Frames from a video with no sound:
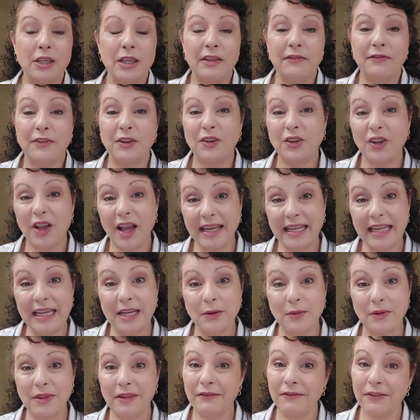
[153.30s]
If you're not
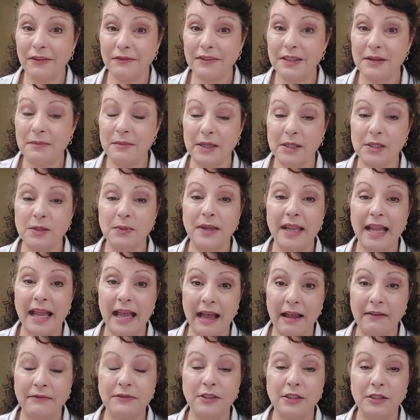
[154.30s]
here within 15 minutes, we
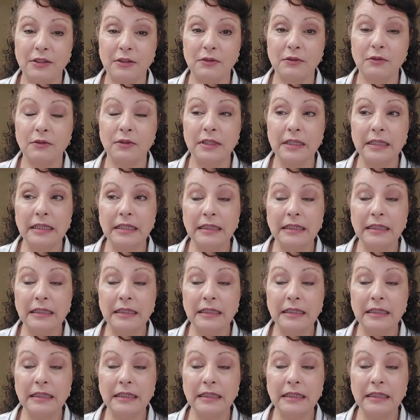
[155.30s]
have to,